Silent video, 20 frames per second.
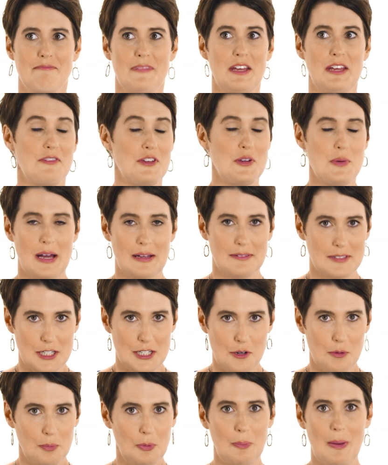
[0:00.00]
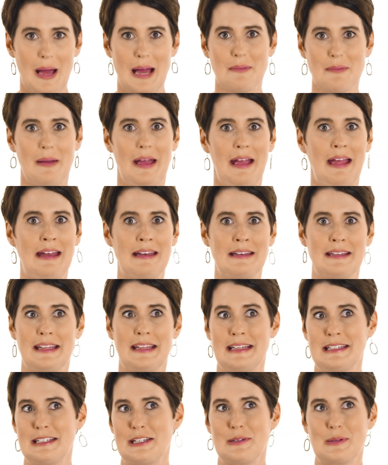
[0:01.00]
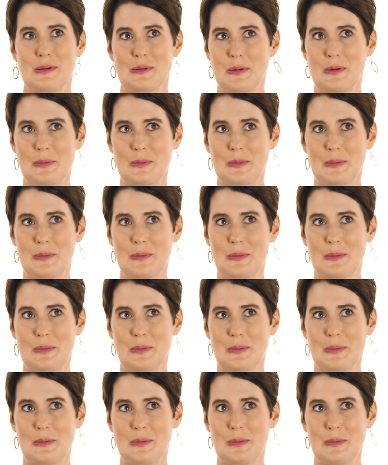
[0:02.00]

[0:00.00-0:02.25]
if you have terrible back pain that you don't